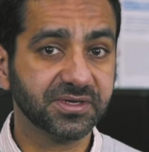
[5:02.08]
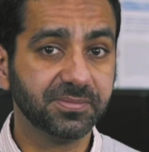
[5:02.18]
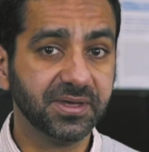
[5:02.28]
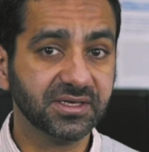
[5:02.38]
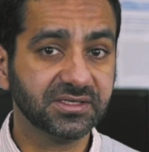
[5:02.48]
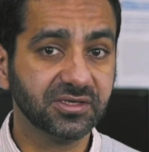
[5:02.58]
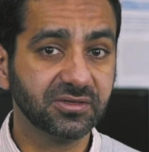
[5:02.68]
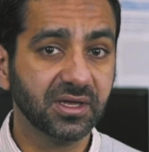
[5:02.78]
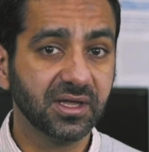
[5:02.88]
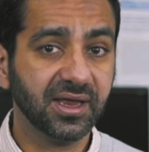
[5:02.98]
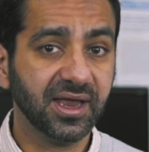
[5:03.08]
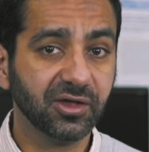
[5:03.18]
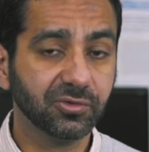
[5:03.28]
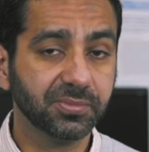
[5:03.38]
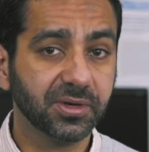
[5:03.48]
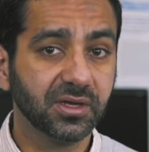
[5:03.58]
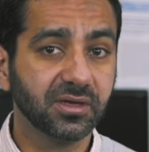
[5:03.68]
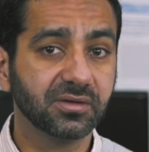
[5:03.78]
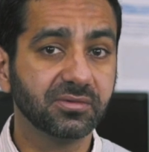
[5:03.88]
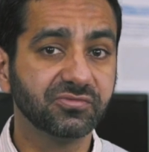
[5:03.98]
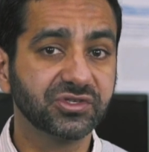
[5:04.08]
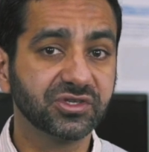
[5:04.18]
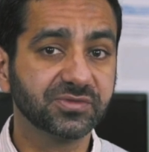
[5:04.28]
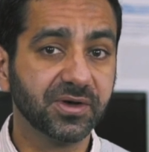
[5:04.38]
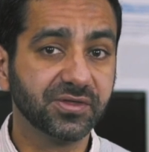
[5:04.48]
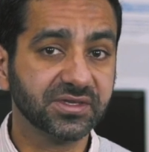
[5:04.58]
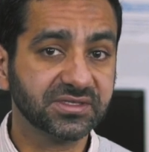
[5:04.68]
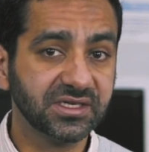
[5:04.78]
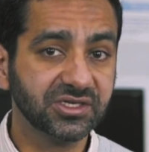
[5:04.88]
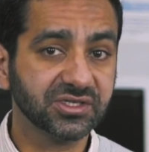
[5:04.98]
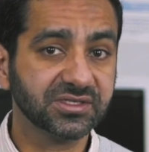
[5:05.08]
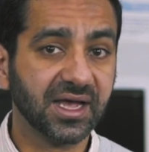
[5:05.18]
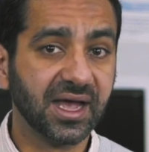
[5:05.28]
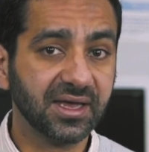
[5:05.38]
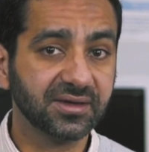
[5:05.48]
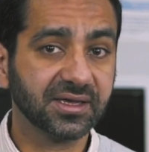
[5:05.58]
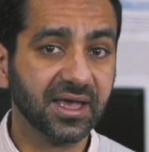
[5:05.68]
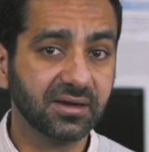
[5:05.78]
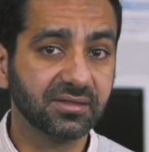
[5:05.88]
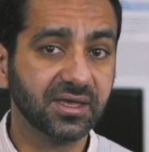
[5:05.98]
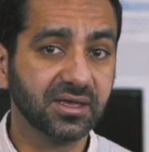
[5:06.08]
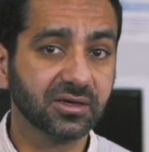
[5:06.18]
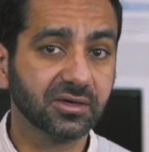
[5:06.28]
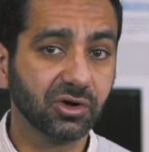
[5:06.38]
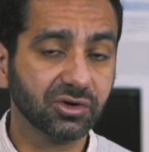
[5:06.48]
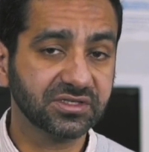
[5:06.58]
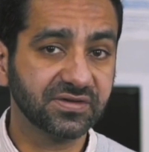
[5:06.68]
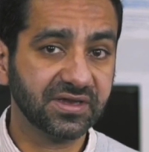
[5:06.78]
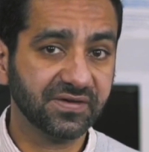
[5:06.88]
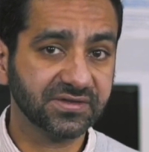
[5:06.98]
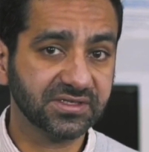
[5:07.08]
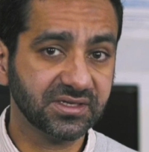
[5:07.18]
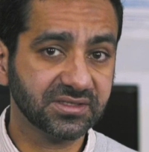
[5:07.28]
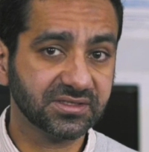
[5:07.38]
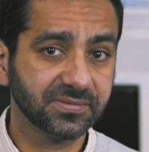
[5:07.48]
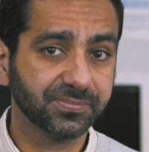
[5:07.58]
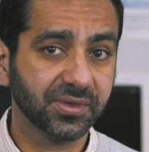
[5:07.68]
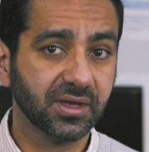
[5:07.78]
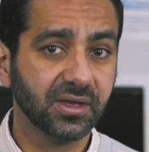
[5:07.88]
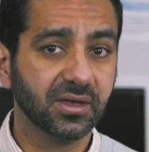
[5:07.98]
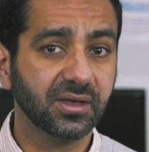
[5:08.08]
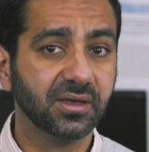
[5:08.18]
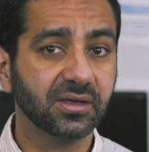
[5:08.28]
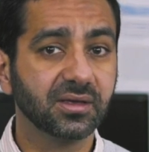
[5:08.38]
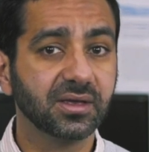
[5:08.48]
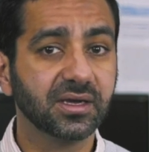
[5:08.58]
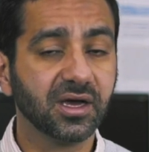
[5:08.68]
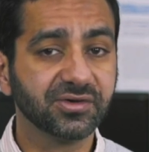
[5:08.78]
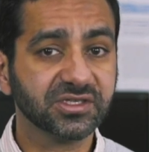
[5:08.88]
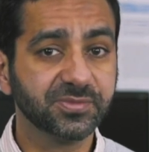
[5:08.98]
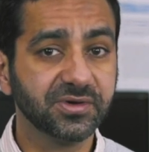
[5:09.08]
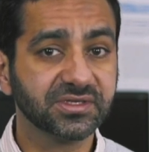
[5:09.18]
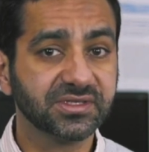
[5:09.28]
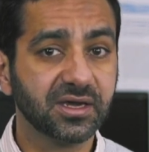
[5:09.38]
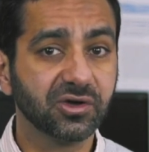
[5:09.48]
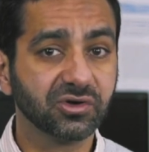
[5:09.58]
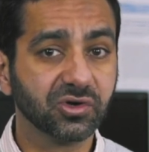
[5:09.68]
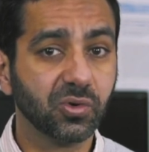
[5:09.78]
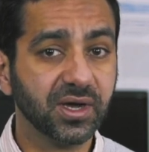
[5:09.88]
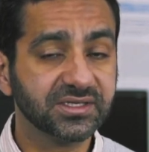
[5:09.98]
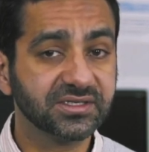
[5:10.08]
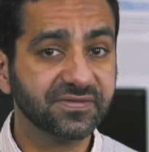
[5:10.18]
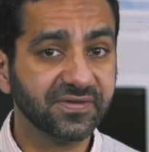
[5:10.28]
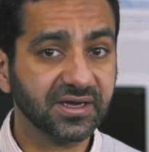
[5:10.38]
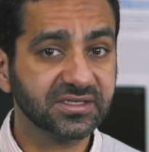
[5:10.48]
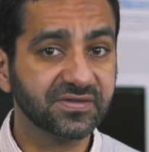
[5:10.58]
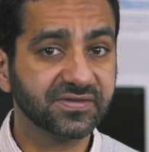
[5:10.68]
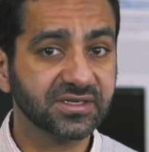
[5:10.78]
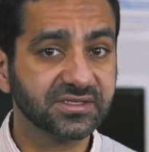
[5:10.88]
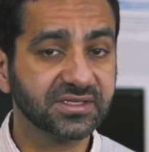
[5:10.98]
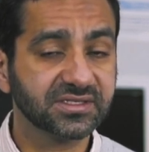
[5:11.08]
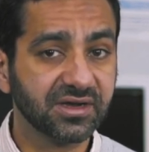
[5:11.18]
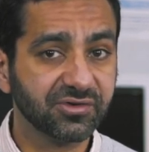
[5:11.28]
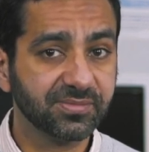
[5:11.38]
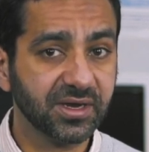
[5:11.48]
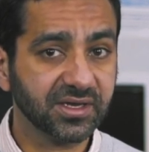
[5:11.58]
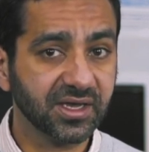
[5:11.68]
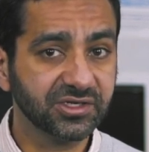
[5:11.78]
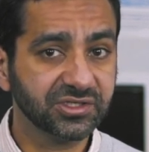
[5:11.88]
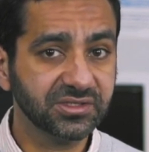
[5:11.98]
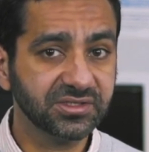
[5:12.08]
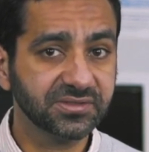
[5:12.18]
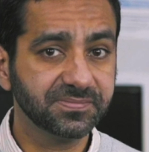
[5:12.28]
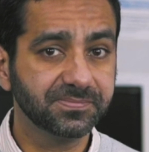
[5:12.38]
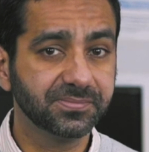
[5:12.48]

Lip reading: but appear to help reduce both the seizures and again the cognitive deficits. in our experience, they're not quite as effective as the steroid medications.